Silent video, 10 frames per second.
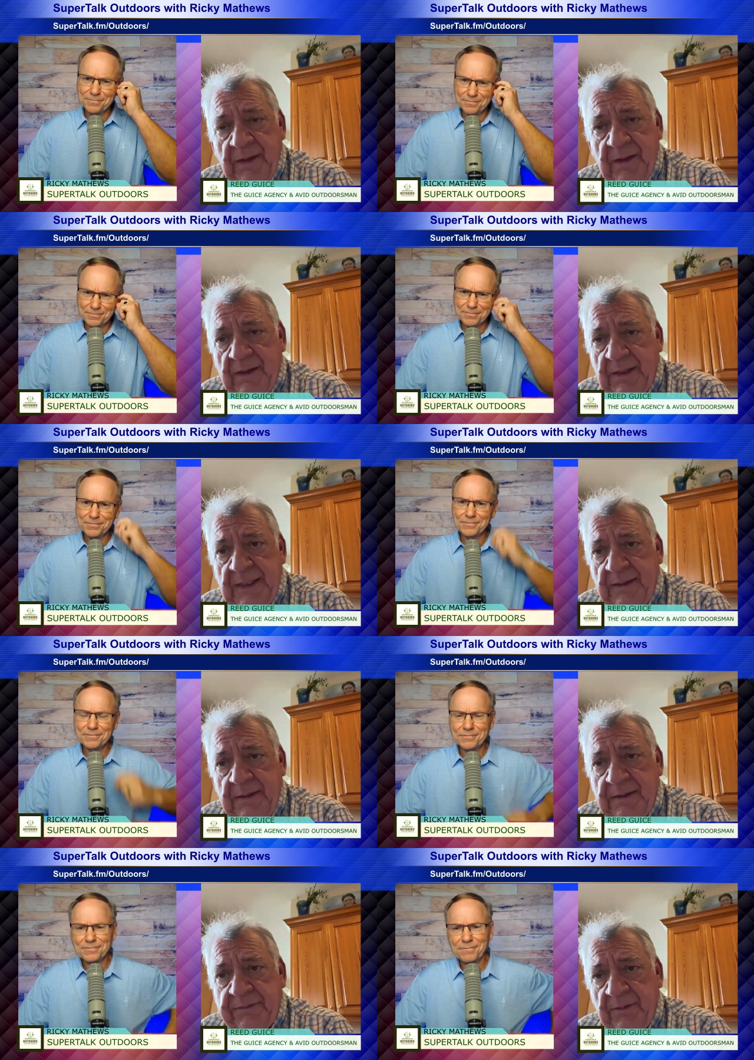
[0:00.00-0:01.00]
Speaker 1: Uh,
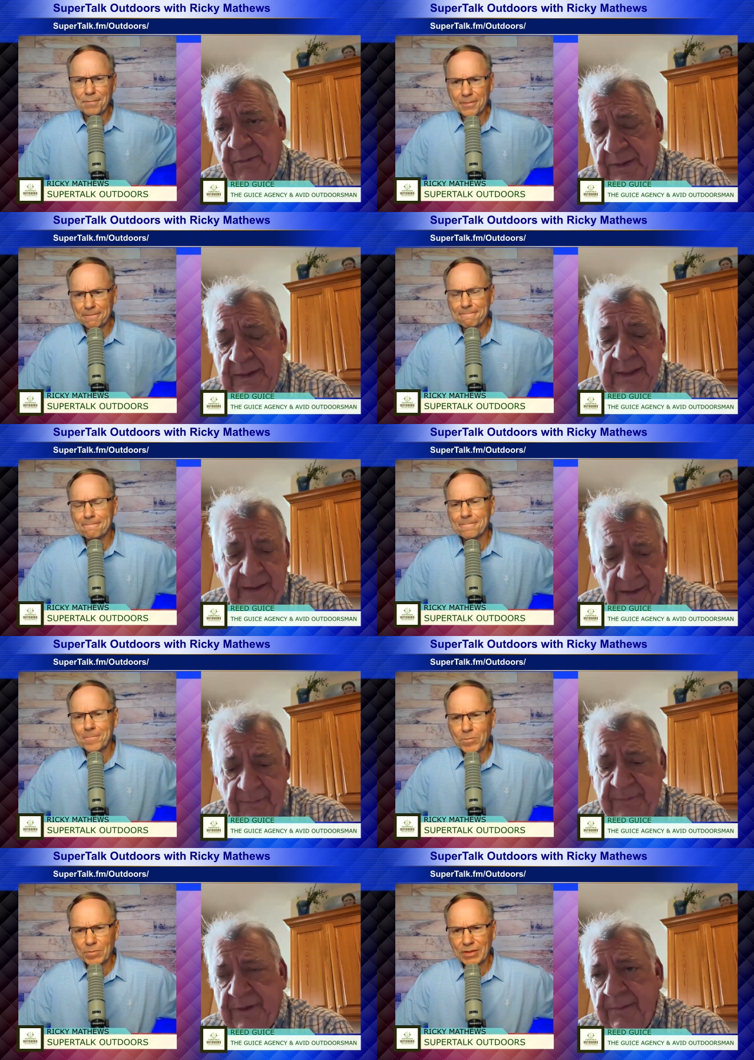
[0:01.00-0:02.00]
eh, so when they
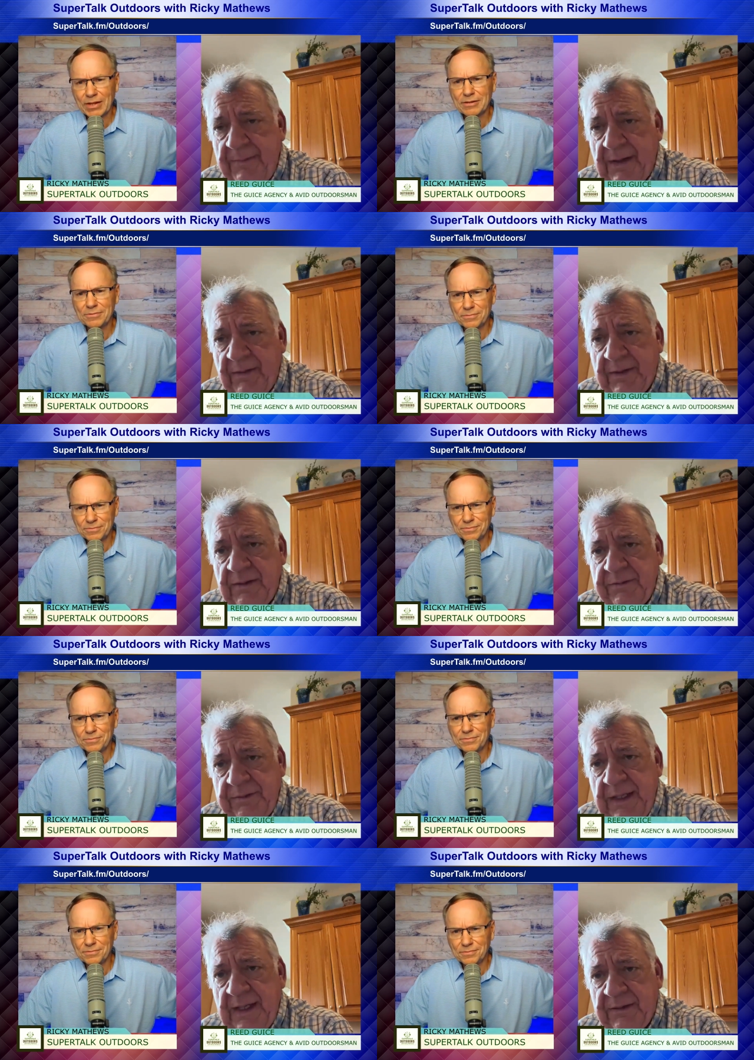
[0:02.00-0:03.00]
come to the Americas,
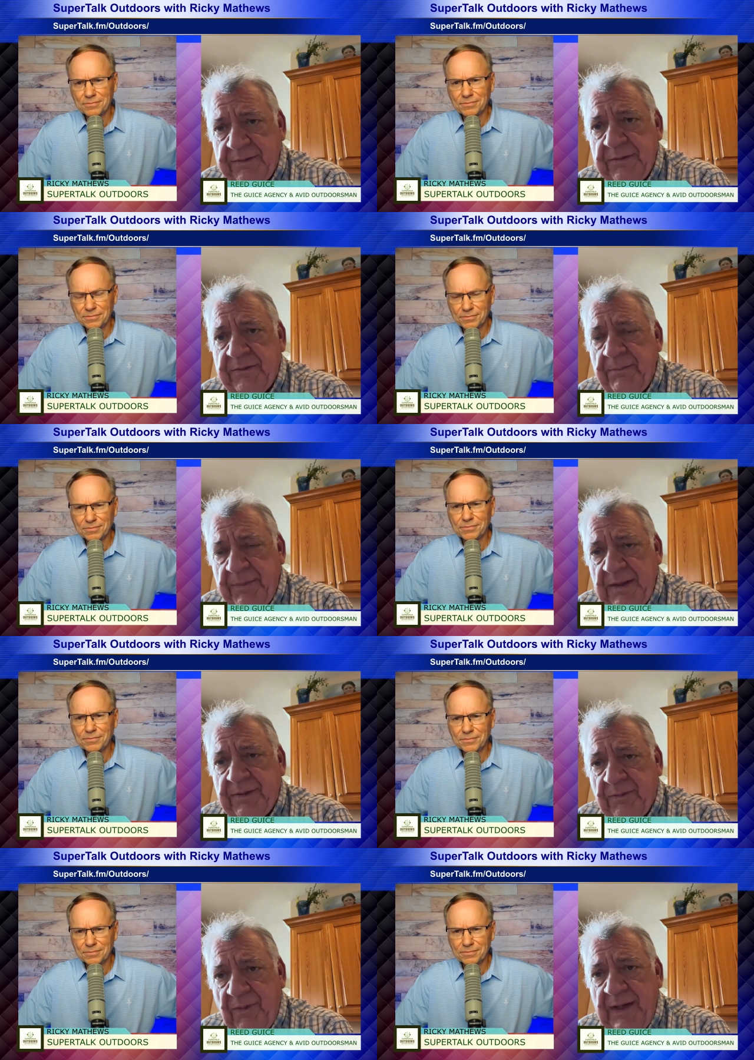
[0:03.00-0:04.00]
yes, it's a
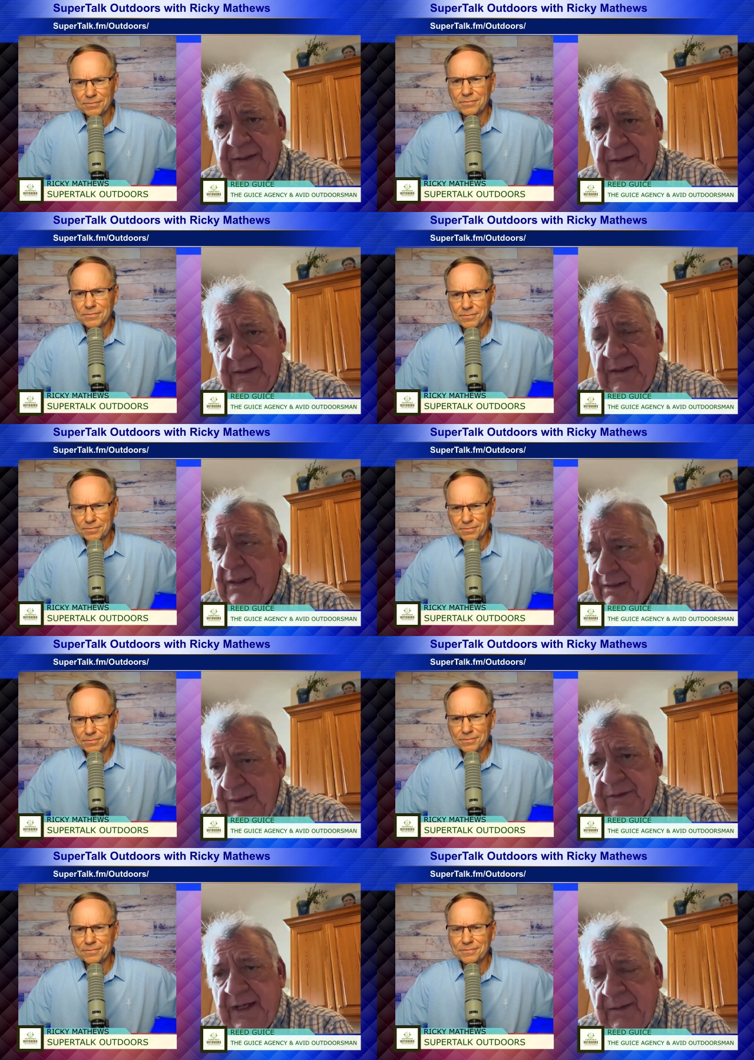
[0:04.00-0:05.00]
basic right that
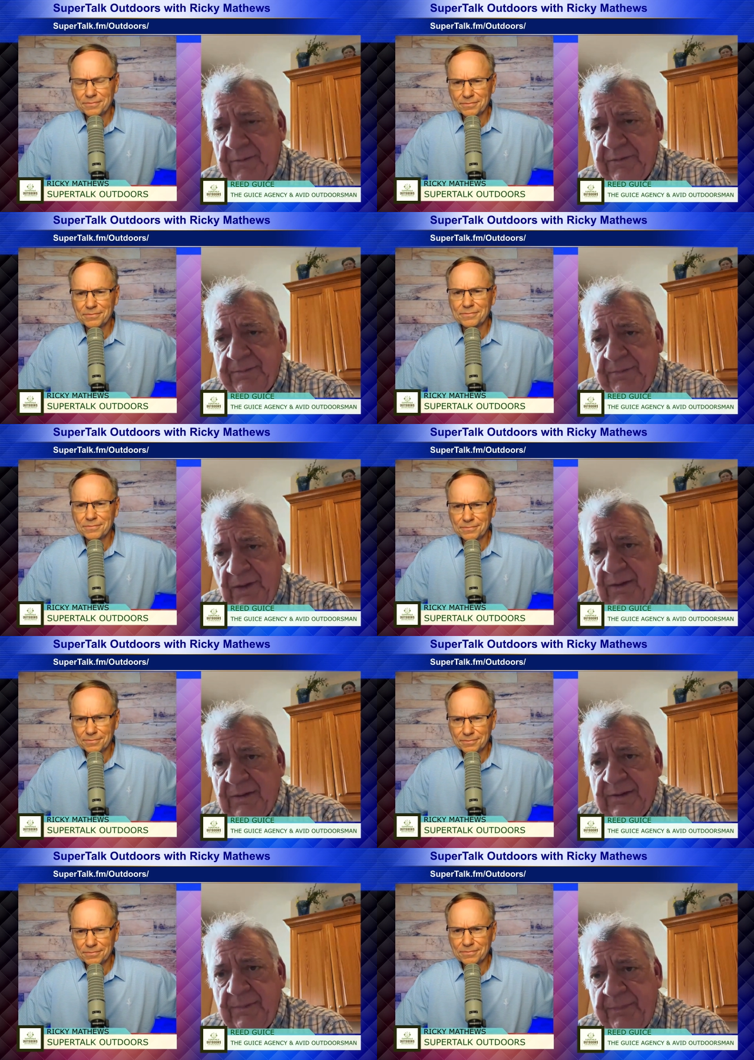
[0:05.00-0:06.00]
these animals
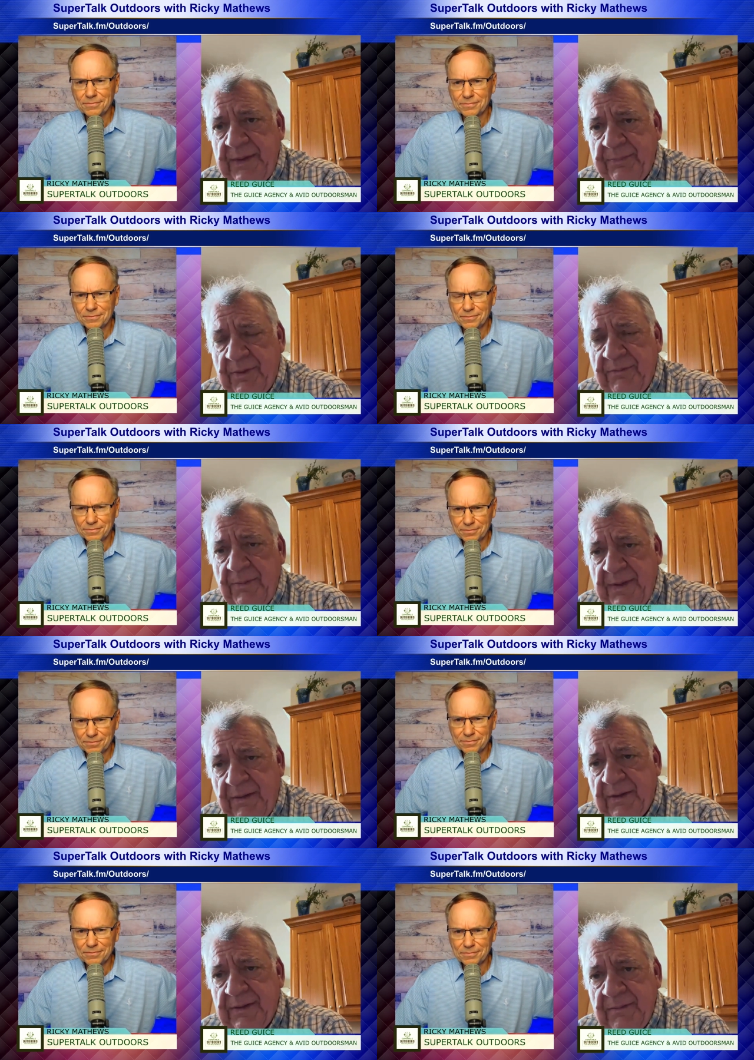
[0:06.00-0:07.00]
belong to the people of
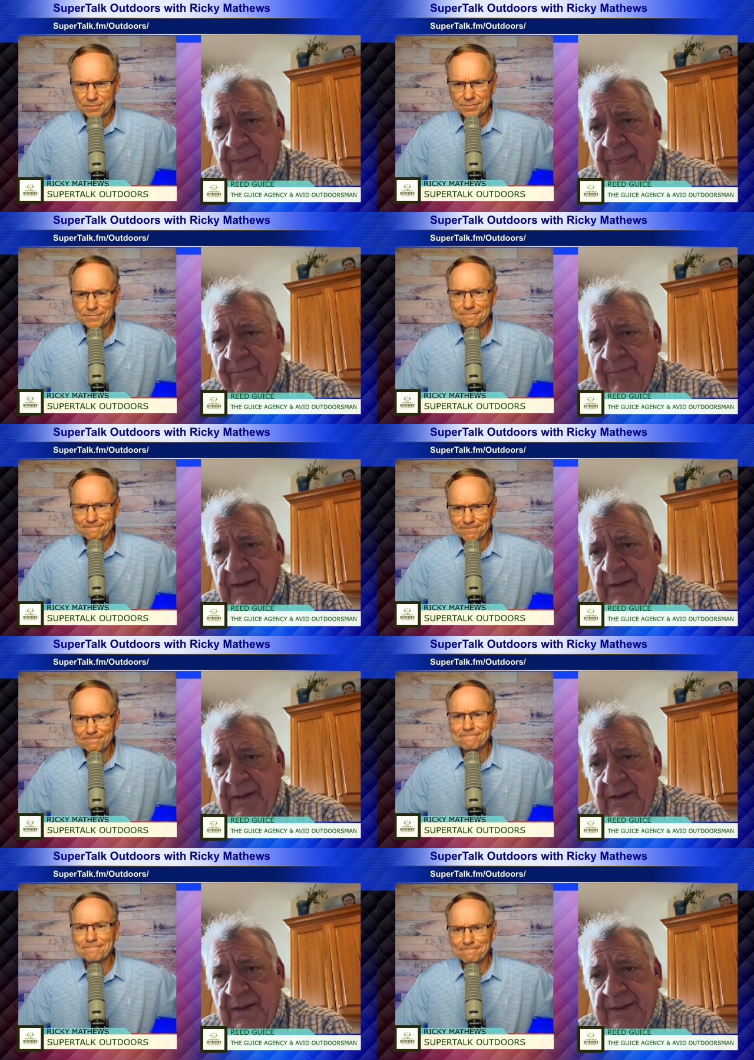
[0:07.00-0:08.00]
America.
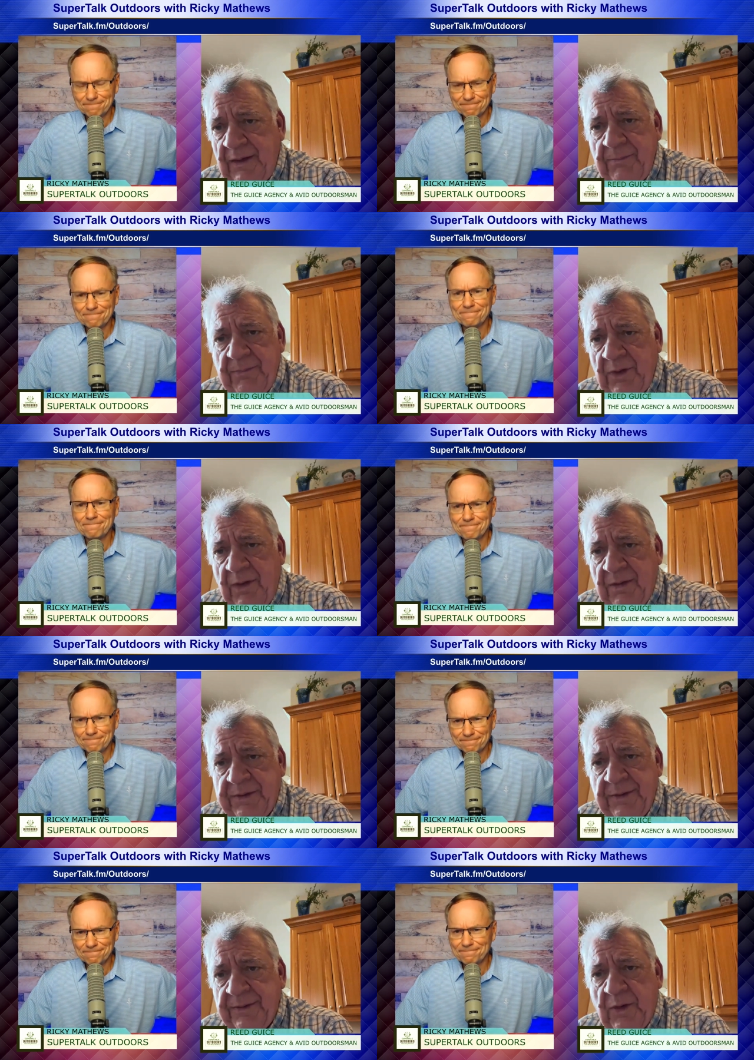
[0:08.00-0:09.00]
Uh, they don't belong
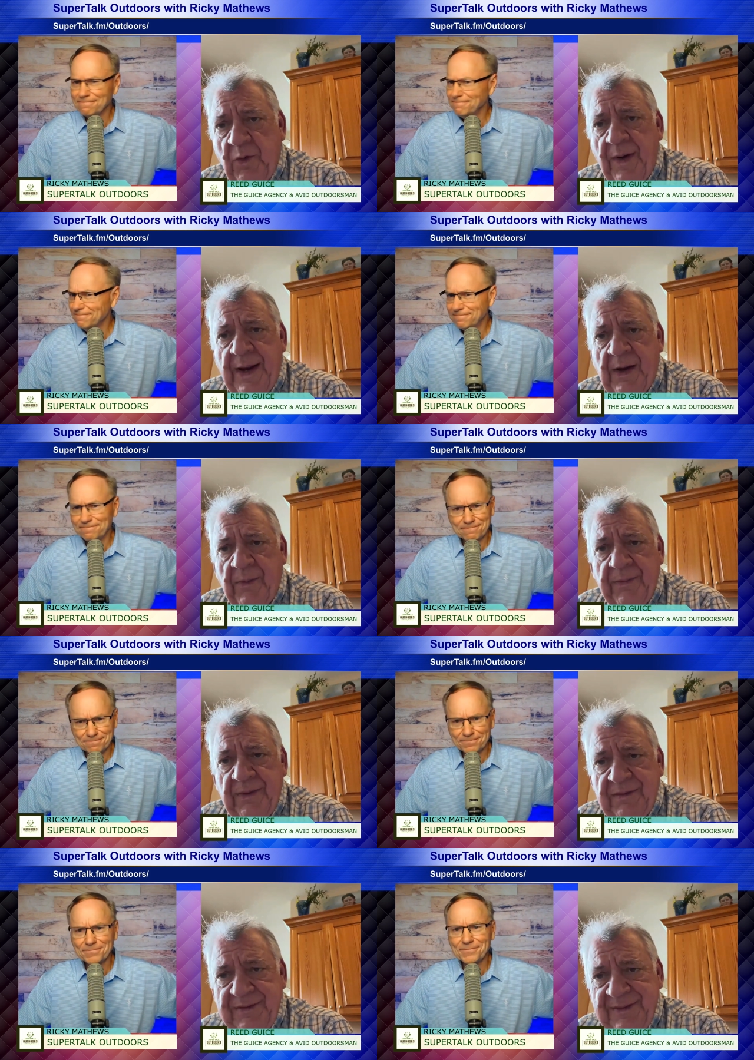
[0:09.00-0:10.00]
to the crown.
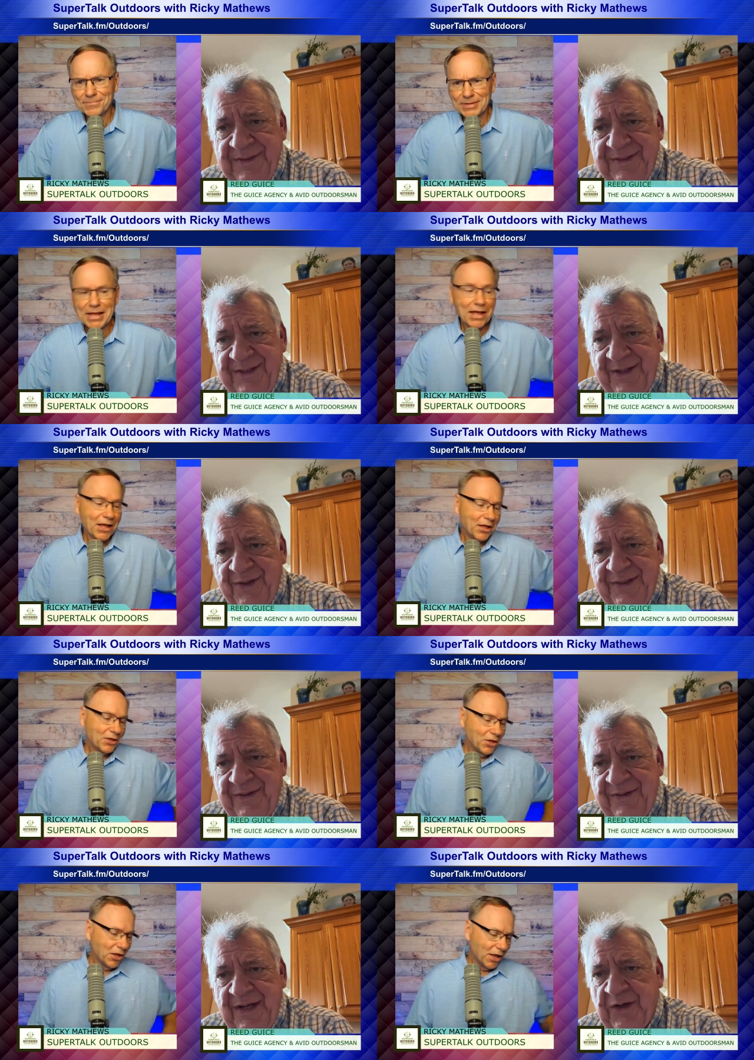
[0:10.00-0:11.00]
You know, they're
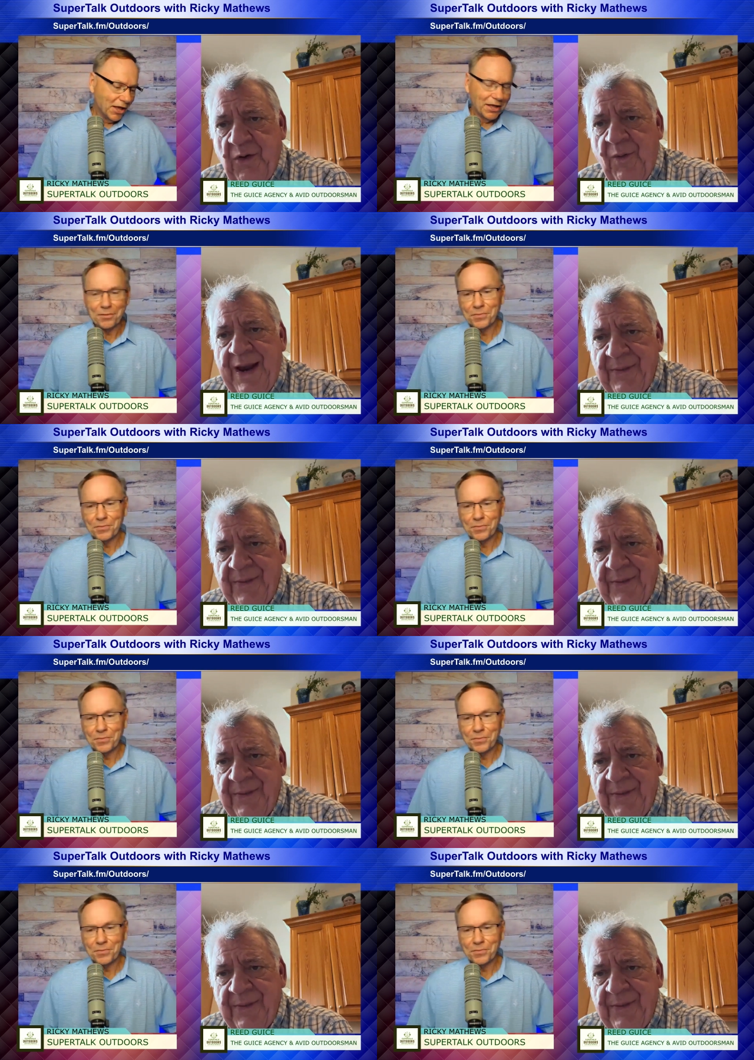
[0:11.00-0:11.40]
not crown